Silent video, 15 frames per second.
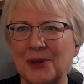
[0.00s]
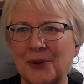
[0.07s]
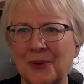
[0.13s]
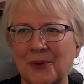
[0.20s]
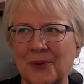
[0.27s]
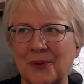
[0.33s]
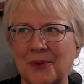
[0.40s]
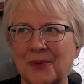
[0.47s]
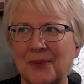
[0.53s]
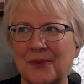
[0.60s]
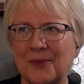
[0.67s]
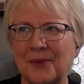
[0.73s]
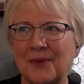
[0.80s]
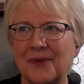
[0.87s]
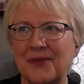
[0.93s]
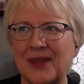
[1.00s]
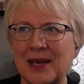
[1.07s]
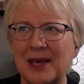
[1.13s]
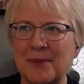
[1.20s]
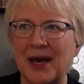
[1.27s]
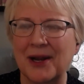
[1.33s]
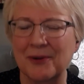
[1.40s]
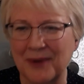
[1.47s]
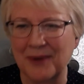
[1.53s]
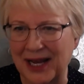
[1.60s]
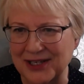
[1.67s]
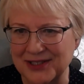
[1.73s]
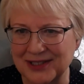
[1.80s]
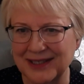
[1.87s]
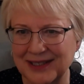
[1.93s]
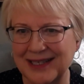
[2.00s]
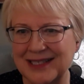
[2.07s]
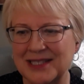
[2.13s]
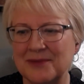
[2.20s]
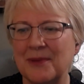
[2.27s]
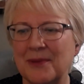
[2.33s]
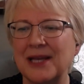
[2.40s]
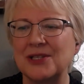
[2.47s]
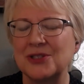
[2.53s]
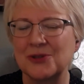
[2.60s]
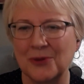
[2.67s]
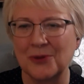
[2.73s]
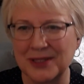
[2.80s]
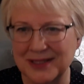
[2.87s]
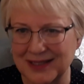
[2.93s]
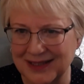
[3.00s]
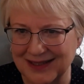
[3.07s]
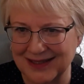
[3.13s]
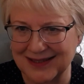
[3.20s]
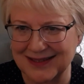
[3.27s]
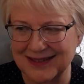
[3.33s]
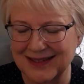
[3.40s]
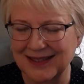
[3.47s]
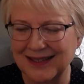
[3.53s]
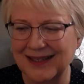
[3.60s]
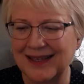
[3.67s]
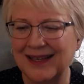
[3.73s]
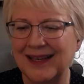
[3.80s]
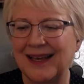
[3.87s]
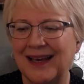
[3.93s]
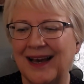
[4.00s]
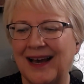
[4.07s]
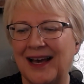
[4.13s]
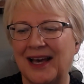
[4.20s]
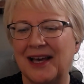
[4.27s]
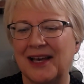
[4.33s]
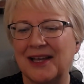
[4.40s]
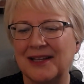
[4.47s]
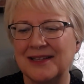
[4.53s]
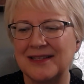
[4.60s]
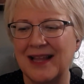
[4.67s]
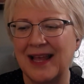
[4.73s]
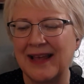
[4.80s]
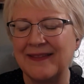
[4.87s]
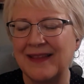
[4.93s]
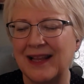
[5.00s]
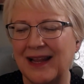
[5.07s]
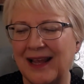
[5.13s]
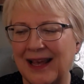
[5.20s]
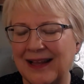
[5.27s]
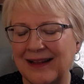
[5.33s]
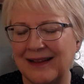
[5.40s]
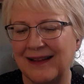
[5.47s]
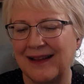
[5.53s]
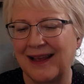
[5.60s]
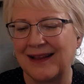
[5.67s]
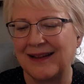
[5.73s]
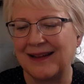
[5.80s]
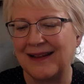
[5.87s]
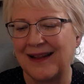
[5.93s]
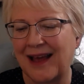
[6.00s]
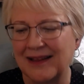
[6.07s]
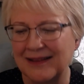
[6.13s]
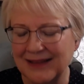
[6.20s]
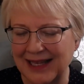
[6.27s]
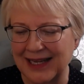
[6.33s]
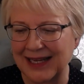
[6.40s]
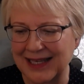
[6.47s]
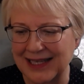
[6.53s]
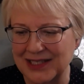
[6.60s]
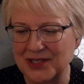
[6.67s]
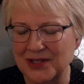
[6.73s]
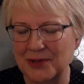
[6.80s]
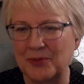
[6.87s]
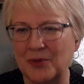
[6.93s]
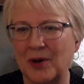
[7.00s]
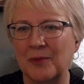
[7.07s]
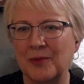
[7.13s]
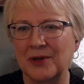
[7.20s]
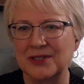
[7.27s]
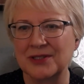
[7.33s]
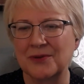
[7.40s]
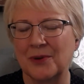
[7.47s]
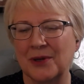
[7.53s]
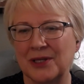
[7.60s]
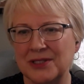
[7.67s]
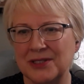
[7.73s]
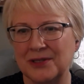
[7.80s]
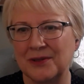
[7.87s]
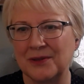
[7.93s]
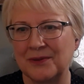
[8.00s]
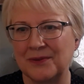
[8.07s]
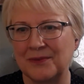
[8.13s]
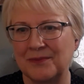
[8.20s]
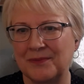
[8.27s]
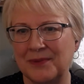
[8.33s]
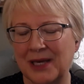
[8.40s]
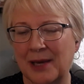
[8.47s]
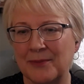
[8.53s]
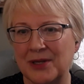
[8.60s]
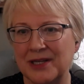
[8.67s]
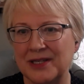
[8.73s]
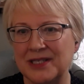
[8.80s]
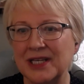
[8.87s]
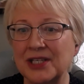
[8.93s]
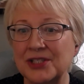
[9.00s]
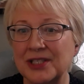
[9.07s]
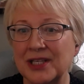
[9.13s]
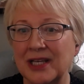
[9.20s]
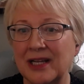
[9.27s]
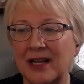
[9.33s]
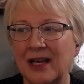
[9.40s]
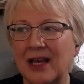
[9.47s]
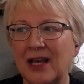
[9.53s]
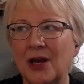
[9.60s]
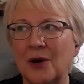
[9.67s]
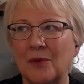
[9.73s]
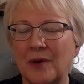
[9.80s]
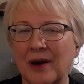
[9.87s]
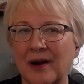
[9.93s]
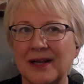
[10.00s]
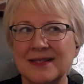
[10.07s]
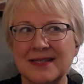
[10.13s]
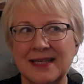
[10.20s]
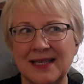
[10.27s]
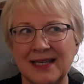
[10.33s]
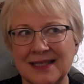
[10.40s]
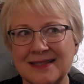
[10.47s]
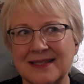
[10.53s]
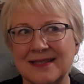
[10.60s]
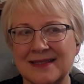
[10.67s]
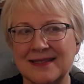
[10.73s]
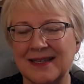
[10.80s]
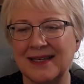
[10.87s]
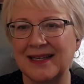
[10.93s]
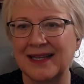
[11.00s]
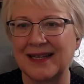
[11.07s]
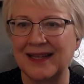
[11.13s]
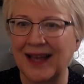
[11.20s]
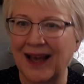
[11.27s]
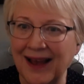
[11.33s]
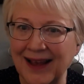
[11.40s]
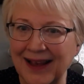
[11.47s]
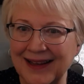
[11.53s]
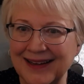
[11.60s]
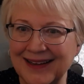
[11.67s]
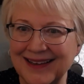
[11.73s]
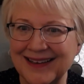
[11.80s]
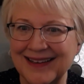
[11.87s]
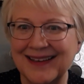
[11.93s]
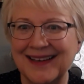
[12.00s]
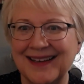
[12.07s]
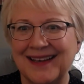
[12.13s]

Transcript: to think about it rationally, to make choices, uh, and then and and not let it get to the point where it's going to become an addiction whereas kids that see it at 9